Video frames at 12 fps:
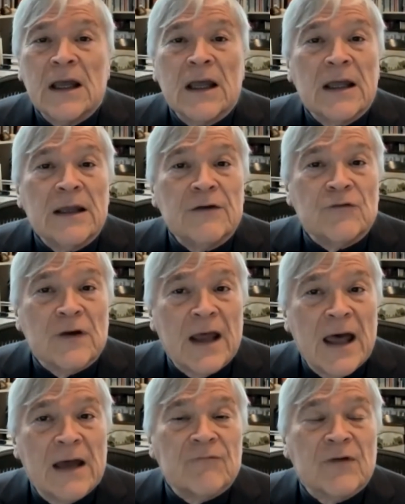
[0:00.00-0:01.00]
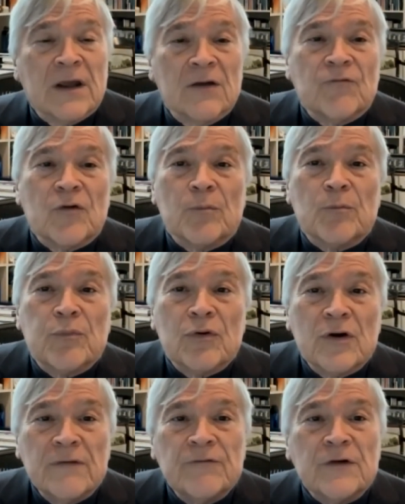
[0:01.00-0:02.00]
He's an advocate for
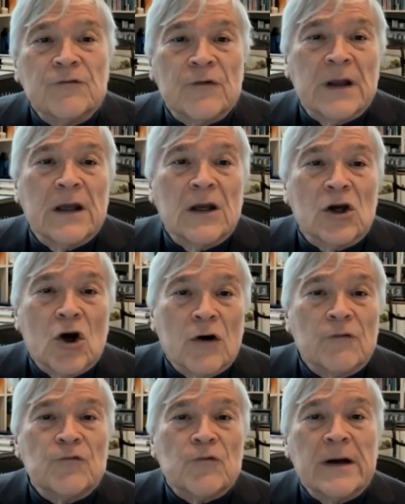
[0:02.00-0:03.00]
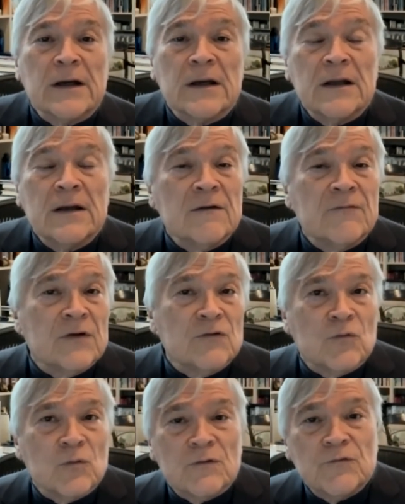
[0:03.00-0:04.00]
previously incarcerated
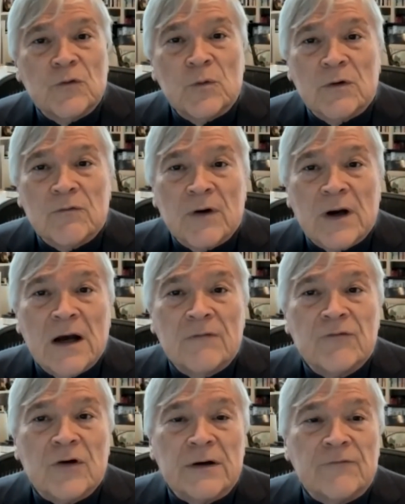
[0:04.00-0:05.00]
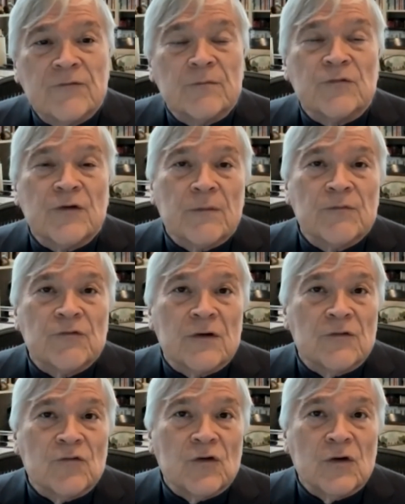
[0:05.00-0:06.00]
individuals who are recovering from
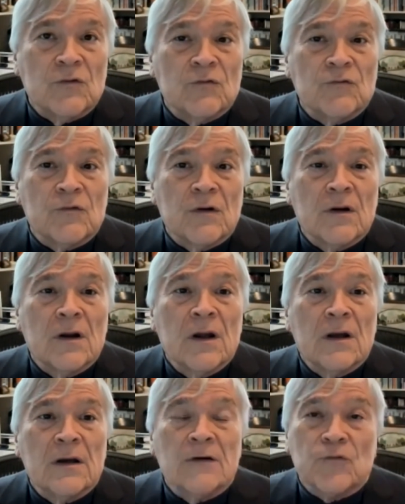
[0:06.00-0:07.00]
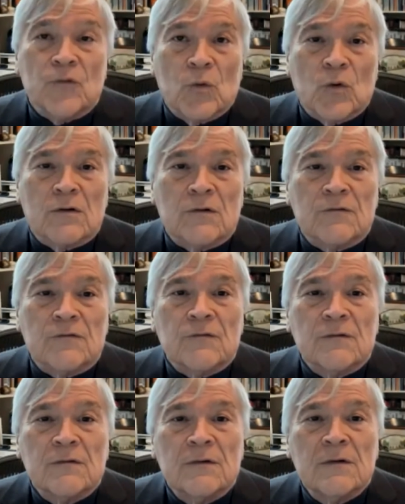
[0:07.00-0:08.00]
substance use disorders.
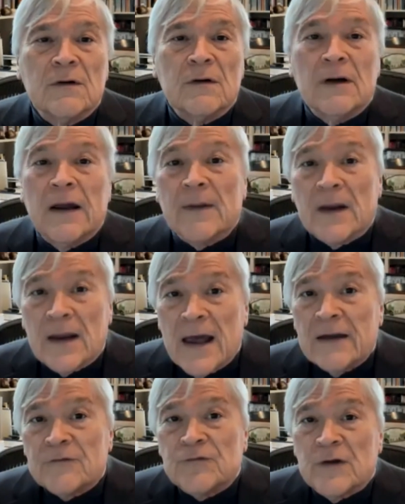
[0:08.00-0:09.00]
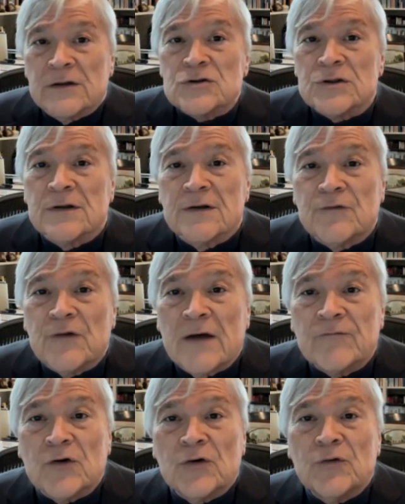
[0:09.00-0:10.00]
In the last session this
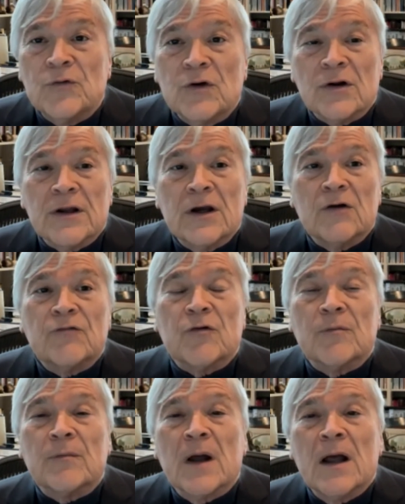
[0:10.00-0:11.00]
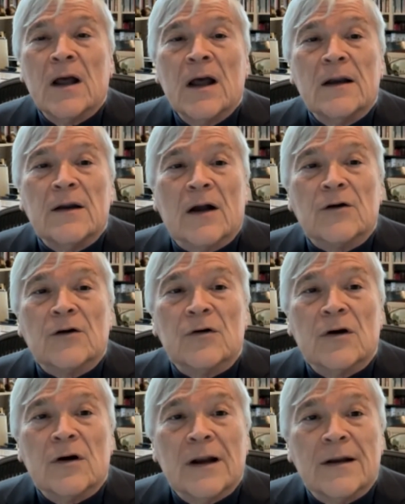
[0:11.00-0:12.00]
afternoon, you'll hear from
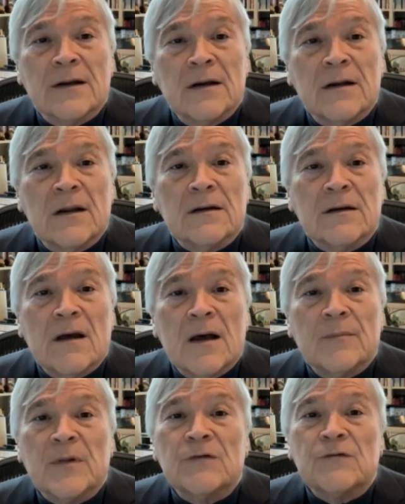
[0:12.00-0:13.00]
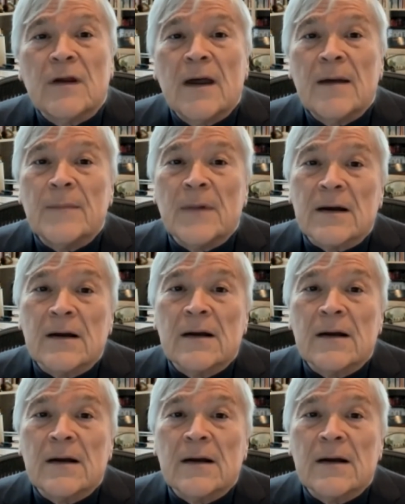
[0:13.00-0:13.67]
Dr. Linda Thomas Hemmock,